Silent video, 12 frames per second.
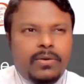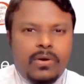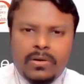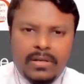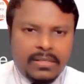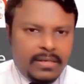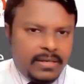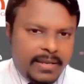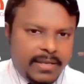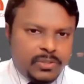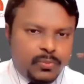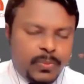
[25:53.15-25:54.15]
Gone are the
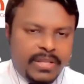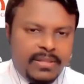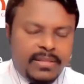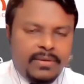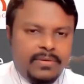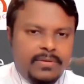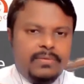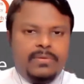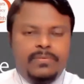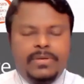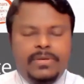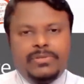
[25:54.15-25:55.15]
days when they
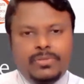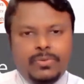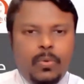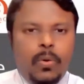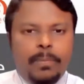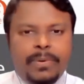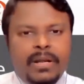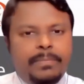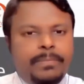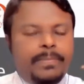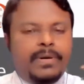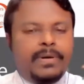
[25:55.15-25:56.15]
used to open
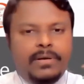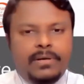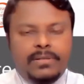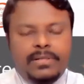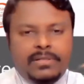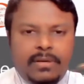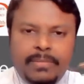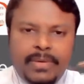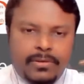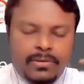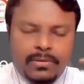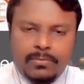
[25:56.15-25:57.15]
up the
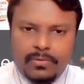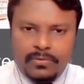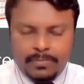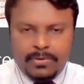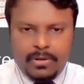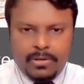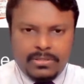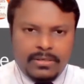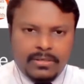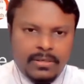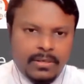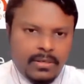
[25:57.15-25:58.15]
tummy to remove the
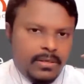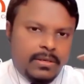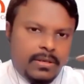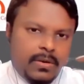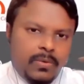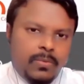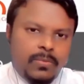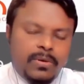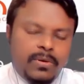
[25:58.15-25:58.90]
prostate. Now